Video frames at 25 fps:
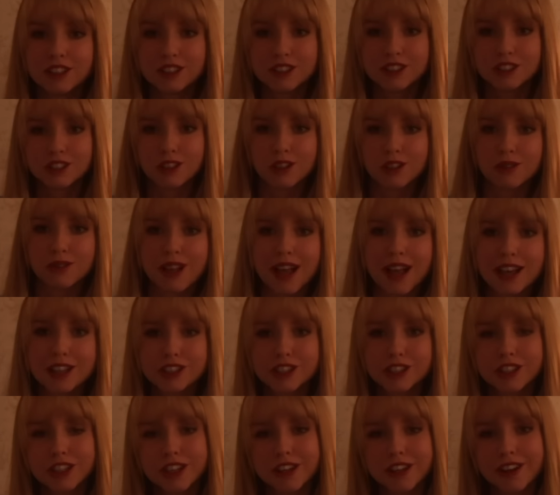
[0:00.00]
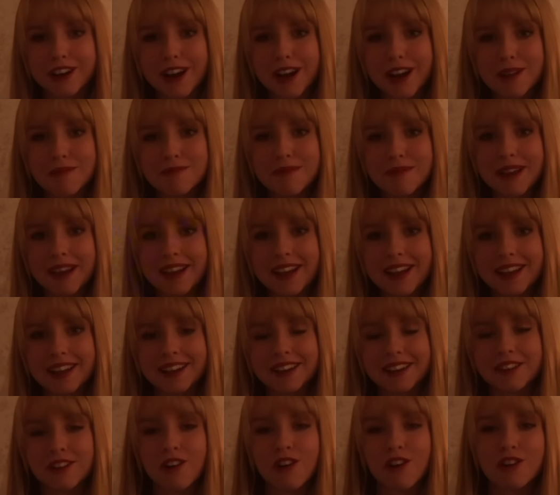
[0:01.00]
So last year I made
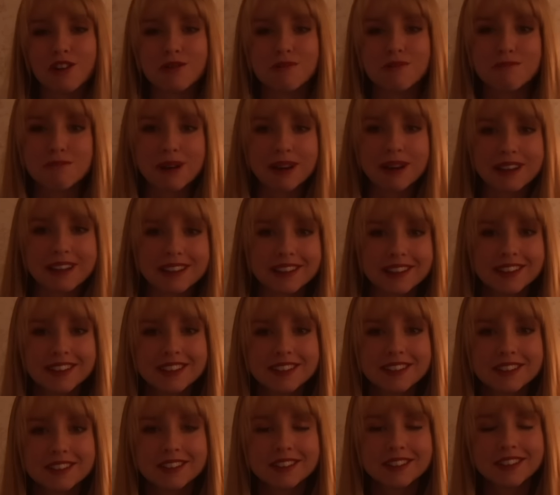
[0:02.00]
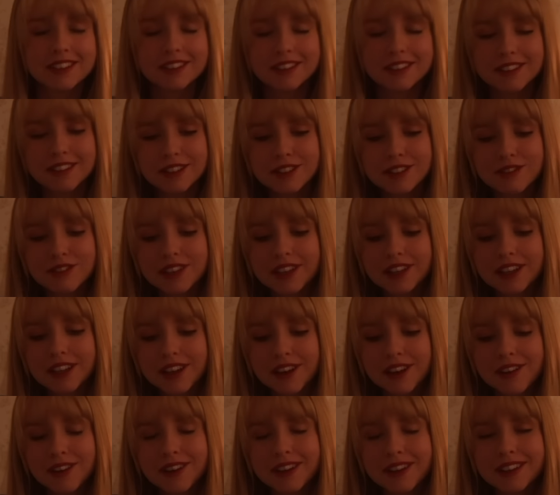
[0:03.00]
an autumn bucket list in this video,